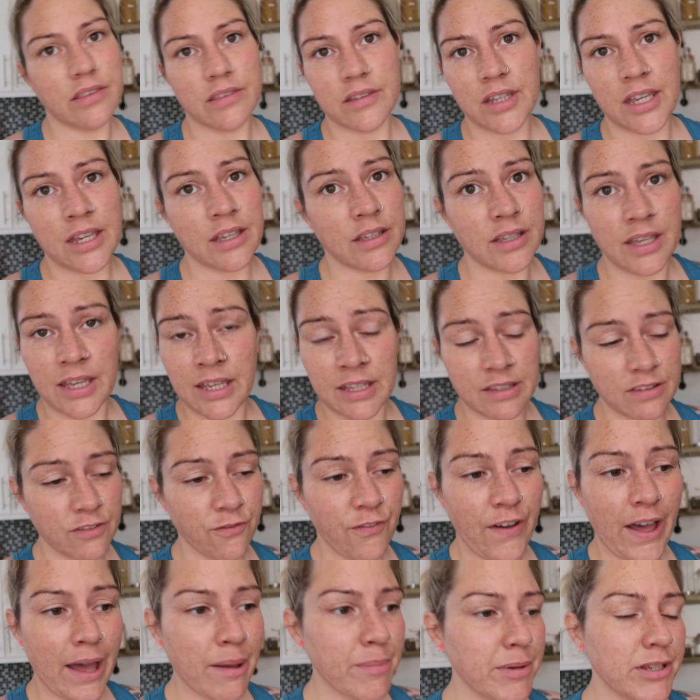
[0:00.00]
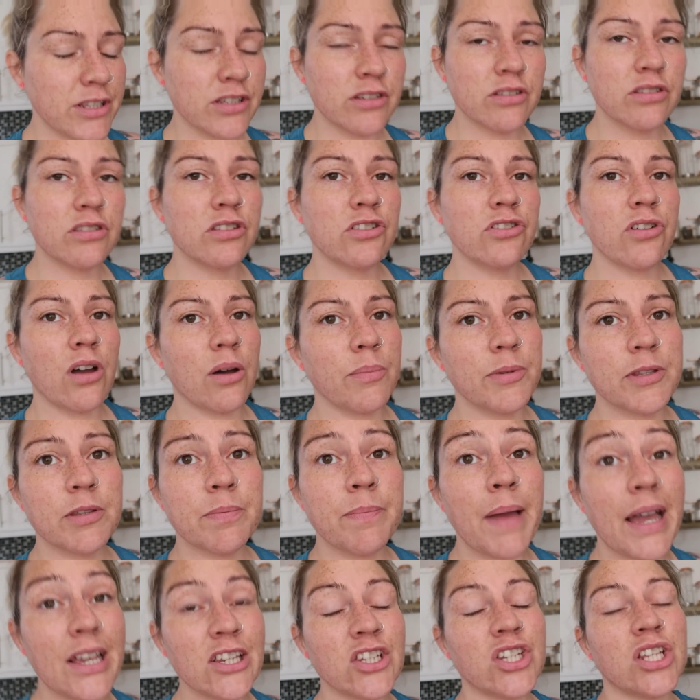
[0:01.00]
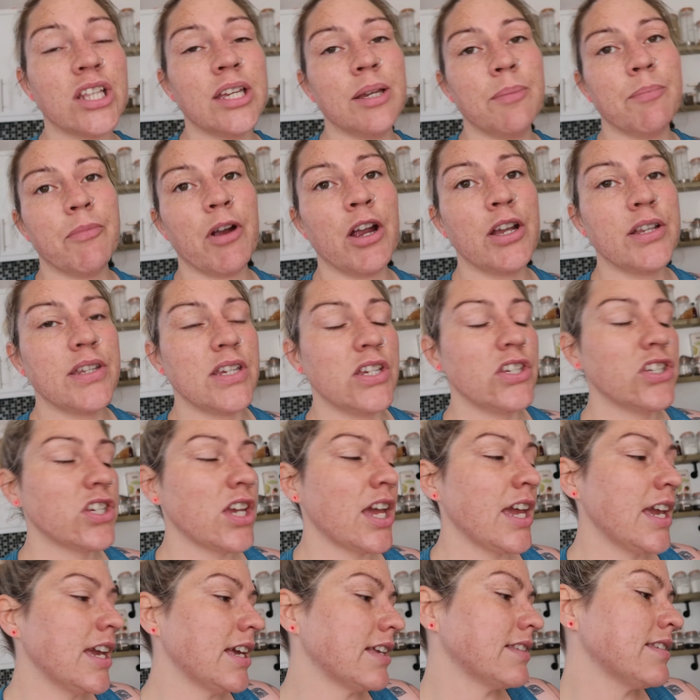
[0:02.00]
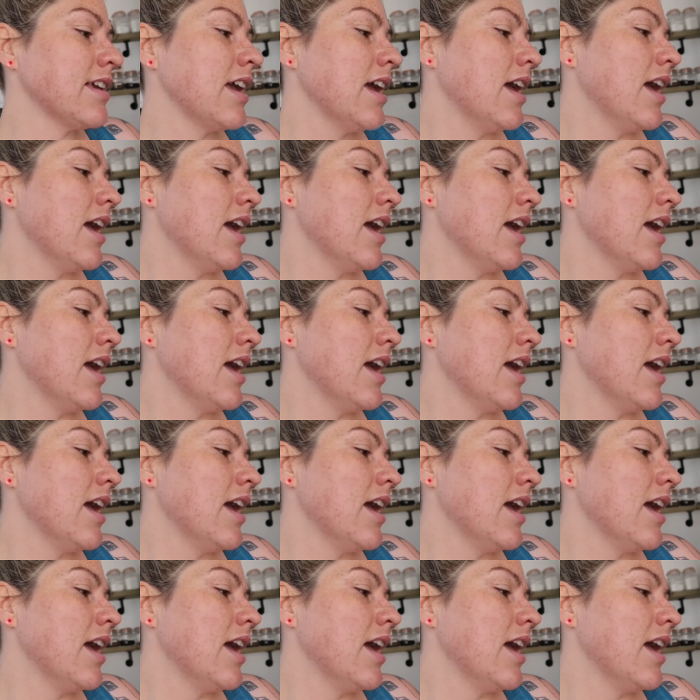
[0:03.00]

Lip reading: it's fab, it does the job, especially in protein shakes.